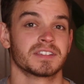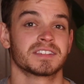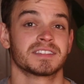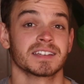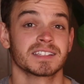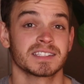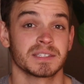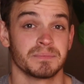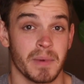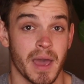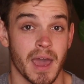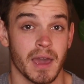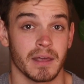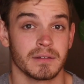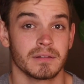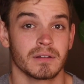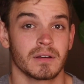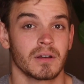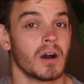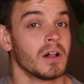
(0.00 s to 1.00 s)
the 6
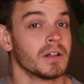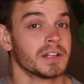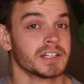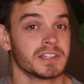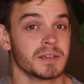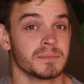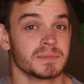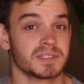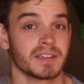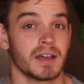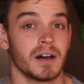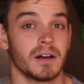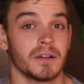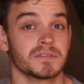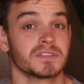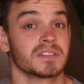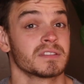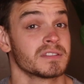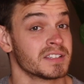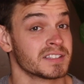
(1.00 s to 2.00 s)
men, calling
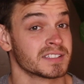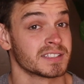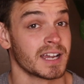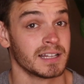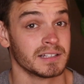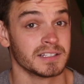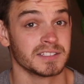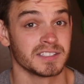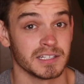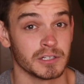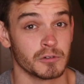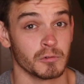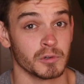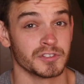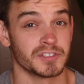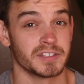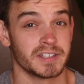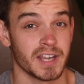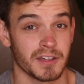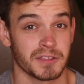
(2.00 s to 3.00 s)
themselves the Silence
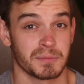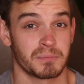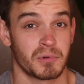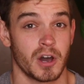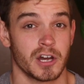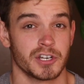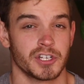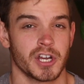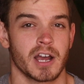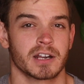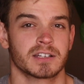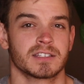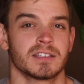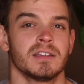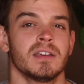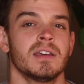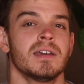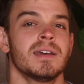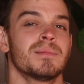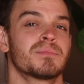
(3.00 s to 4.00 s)
Equals Death Project,
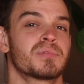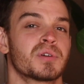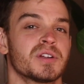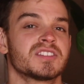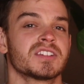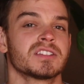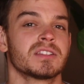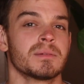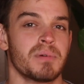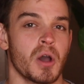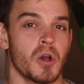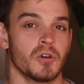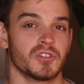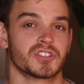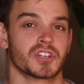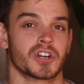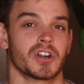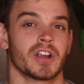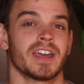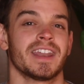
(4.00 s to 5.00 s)
printed the
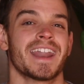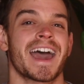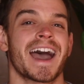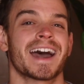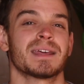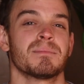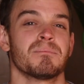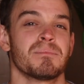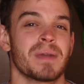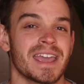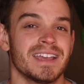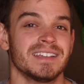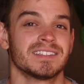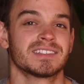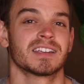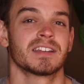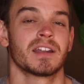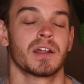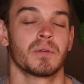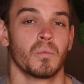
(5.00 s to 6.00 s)
poster and had it
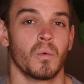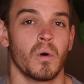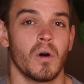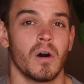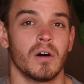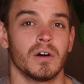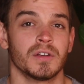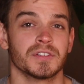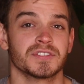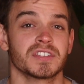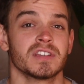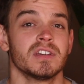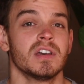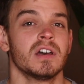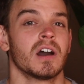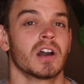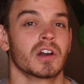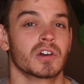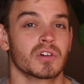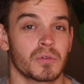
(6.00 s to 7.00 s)
pasted on walls
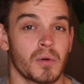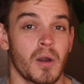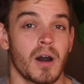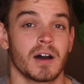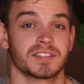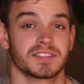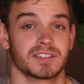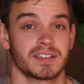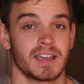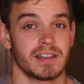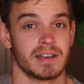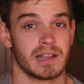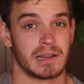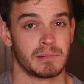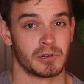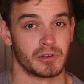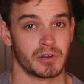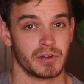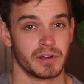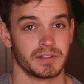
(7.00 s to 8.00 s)
across gay
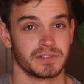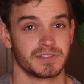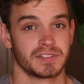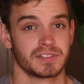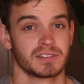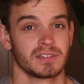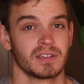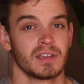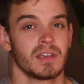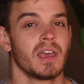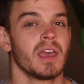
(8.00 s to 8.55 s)
neighborhoods.